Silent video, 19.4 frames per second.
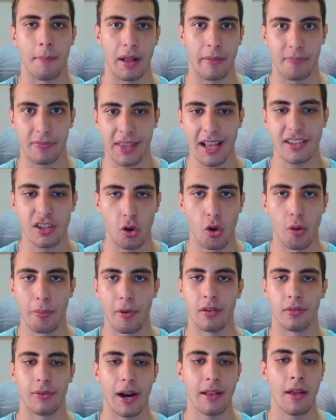But that's the
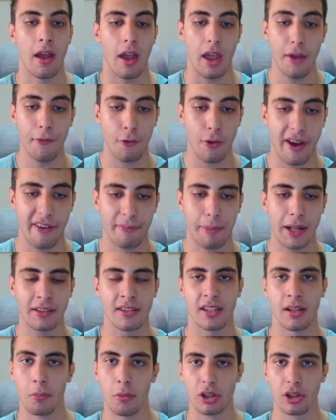whole point, right? If you have
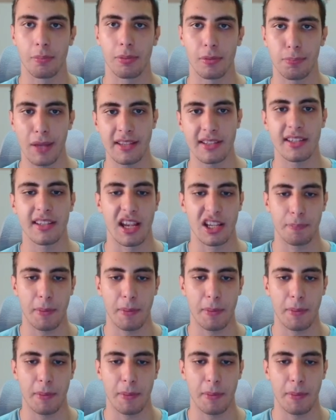buttons in multiple places,